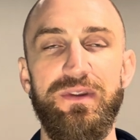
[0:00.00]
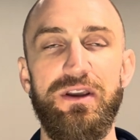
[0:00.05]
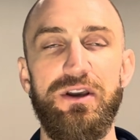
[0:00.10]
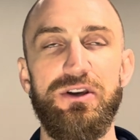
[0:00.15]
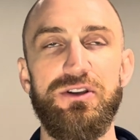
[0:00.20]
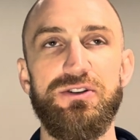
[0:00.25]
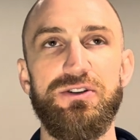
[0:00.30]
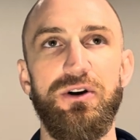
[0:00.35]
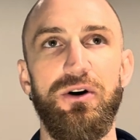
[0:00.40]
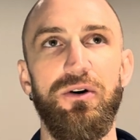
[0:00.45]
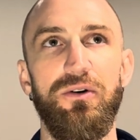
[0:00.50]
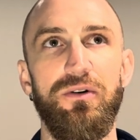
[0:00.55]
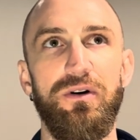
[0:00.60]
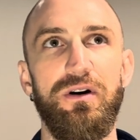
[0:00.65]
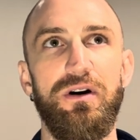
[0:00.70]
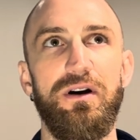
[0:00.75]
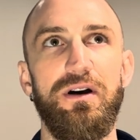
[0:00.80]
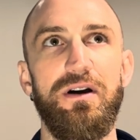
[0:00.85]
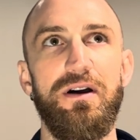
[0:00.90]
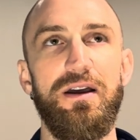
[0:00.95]

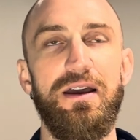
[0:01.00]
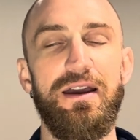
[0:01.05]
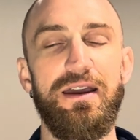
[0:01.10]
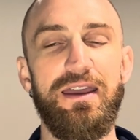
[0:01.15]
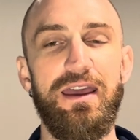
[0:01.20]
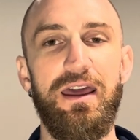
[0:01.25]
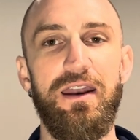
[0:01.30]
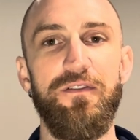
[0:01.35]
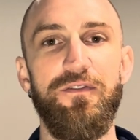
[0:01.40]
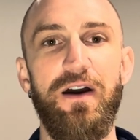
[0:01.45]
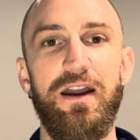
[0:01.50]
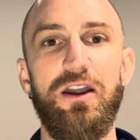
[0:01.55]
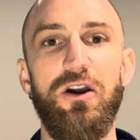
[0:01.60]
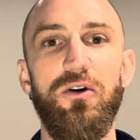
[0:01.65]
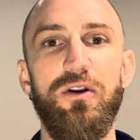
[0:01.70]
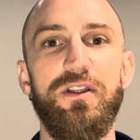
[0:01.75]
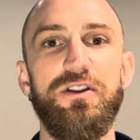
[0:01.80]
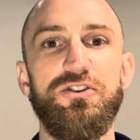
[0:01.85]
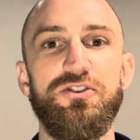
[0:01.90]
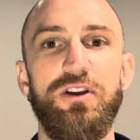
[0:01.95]
So again, if I go
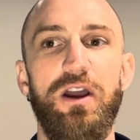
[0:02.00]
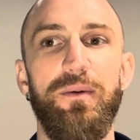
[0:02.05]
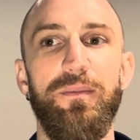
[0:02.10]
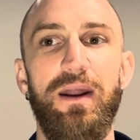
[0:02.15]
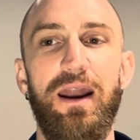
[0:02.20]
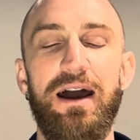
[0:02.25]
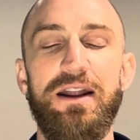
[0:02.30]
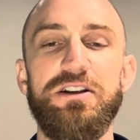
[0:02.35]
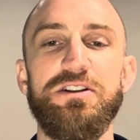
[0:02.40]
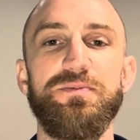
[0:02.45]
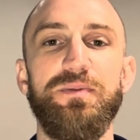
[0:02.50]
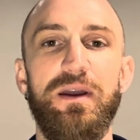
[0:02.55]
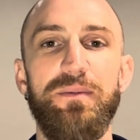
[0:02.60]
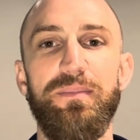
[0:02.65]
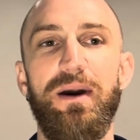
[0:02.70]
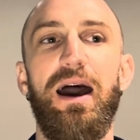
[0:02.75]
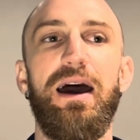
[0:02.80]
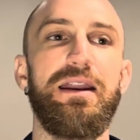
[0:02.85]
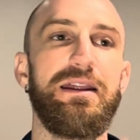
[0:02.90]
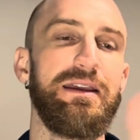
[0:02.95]
to the gym and I just play
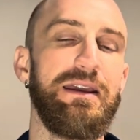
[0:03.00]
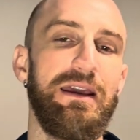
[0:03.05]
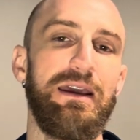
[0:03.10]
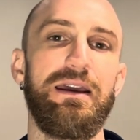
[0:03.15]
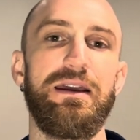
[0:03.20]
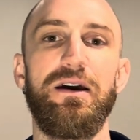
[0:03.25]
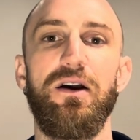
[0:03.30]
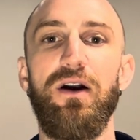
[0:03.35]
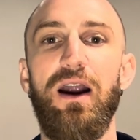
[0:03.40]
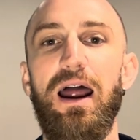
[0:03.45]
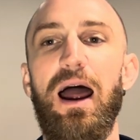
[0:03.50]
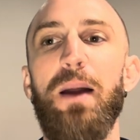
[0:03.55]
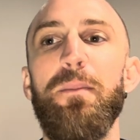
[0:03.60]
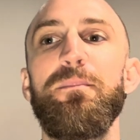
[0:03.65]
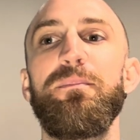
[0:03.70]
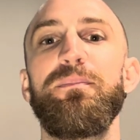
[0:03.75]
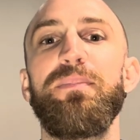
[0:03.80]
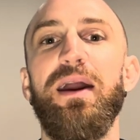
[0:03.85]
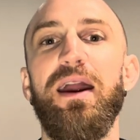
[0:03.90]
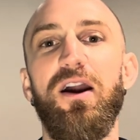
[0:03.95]
patty cake, all right, I
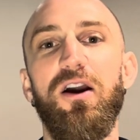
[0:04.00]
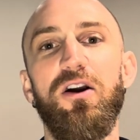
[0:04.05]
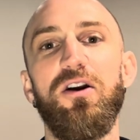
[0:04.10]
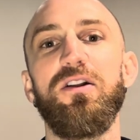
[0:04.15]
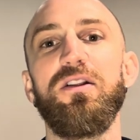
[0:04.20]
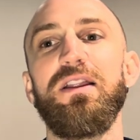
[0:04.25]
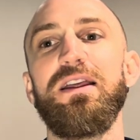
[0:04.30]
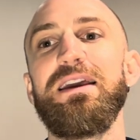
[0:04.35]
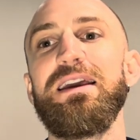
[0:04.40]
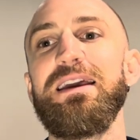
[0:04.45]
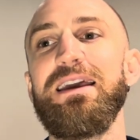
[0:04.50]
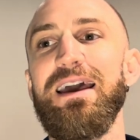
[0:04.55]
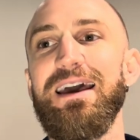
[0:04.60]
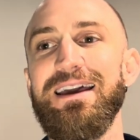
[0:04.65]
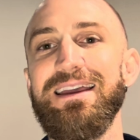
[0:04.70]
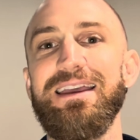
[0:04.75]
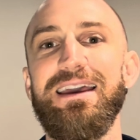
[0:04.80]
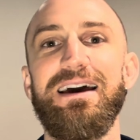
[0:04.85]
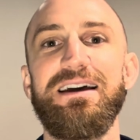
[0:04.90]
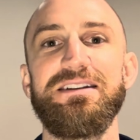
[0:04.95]
barely
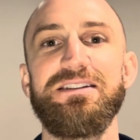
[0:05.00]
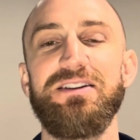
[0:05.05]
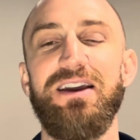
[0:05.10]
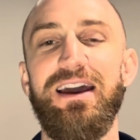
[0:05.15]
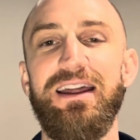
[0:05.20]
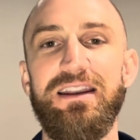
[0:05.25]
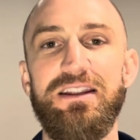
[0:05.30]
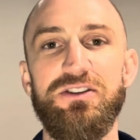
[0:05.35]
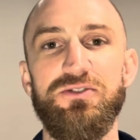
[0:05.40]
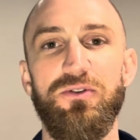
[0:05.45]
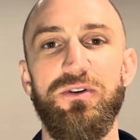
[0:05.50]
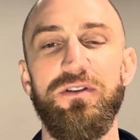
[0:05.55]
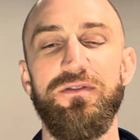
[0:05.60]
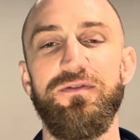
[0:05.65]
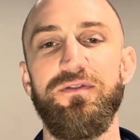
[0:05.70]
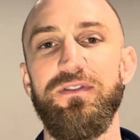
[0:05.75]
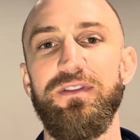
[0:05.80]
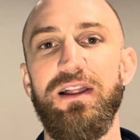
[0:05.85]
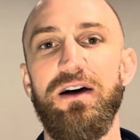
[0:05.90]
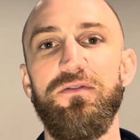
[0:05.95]
get to any sort
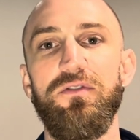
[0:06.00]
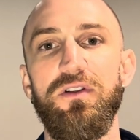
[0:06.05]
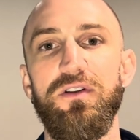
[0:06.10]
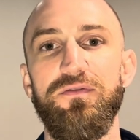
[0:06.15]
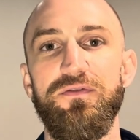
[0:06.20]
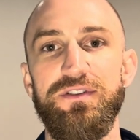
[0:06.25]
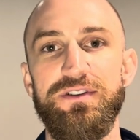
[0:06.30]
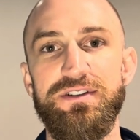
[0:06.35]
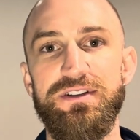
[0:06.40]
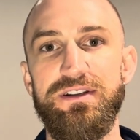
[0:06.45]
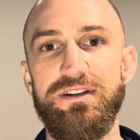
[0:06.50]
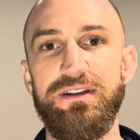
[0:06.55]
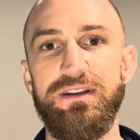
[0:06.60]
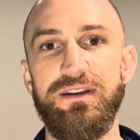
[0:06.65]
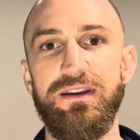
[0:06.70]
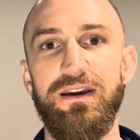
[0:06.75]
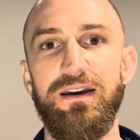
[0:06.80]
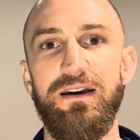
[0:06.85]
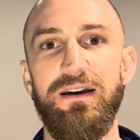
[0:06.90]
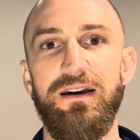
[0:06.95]
of level of
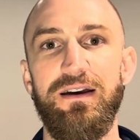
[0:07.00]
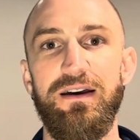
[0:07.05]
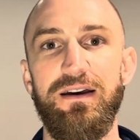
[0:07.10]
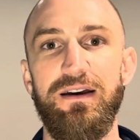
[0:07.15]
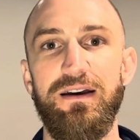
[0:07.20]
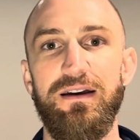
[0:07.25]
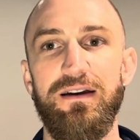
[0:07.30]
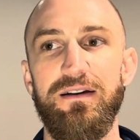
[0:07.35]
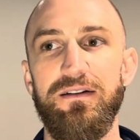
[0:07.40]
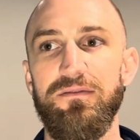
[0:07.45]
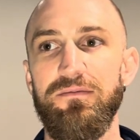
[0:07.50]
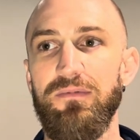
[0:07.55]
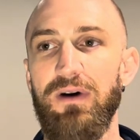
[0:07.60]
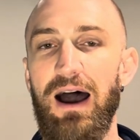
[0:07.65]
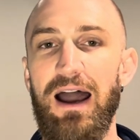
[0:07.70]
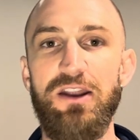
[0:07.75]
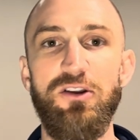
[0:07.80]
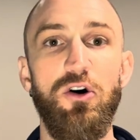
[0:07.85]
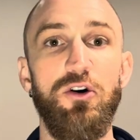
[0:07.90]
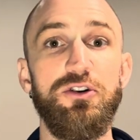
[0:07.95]
fatigue.
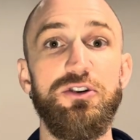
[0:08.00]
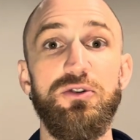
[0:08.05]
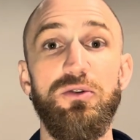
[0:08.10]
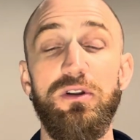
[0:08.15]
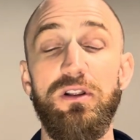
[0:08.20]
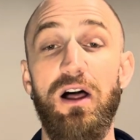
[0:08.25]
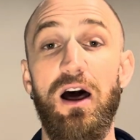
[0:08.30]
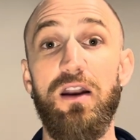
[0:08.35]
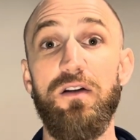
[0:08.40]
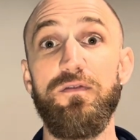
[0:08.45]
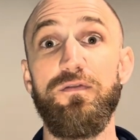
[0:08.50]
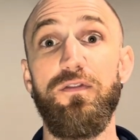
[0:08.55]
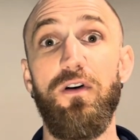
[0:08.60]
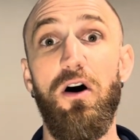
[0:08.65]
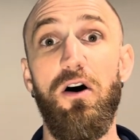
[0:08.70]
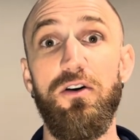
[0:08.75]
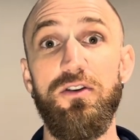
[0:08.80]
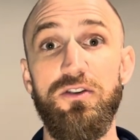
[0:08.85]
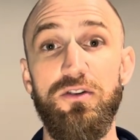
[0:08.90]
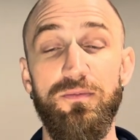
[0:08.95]
I don't do a lot of
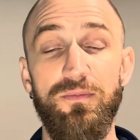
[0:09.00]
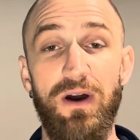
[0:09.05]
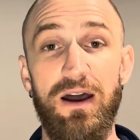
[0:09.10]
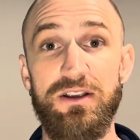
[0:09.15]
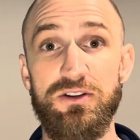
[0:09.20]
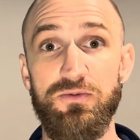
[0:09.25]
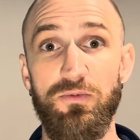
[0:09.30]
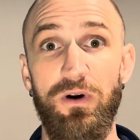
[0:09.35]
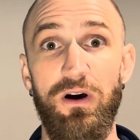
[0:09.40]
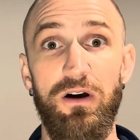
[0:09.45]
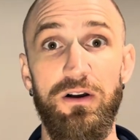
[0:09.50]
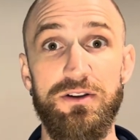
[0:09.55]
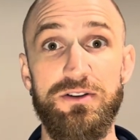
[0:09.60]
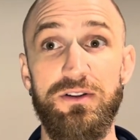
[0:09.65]
volume as well.